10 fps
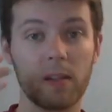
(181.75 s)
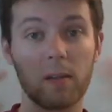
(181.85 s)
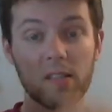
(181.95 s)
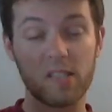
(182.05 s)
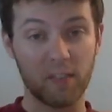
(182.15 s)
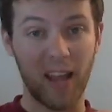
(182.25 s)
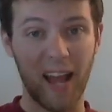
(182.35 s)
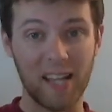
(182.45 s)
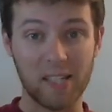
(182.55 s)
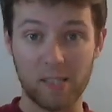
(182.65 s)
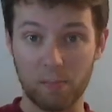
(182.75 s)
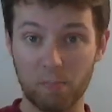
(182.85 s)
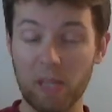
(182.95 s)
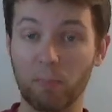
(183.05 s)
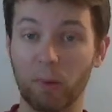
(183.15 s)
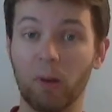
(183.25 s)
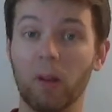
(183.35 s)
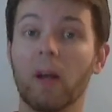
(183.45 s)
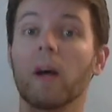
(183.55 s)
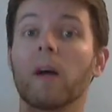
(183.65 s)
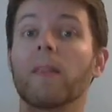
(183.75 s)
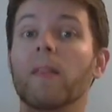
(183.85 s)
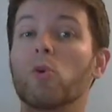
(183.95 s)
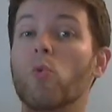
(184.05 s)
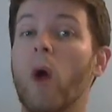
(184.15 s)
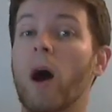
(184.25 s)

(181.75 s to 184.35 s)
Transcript: a civilized people who are